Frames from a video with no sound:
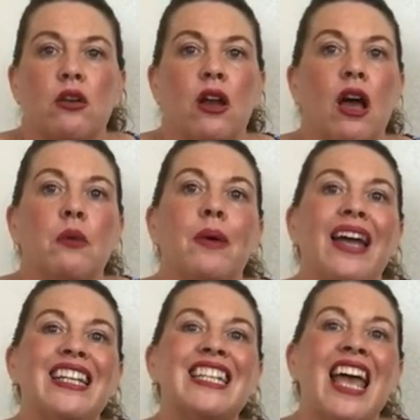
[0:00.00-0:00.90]

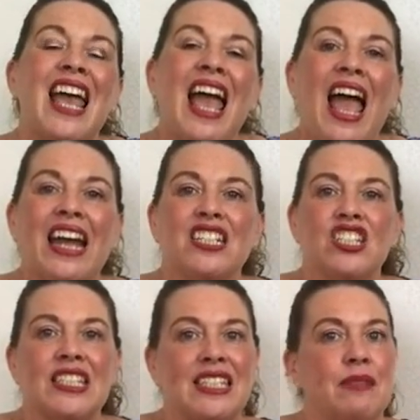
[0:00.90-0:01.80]
lightweight and
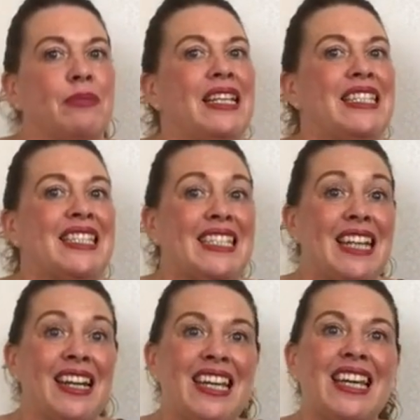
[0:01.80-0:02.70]
just simply
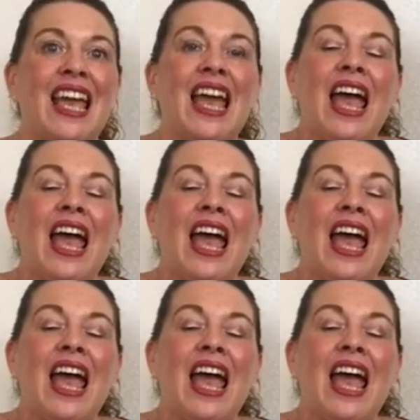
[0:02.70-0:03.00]
stunning.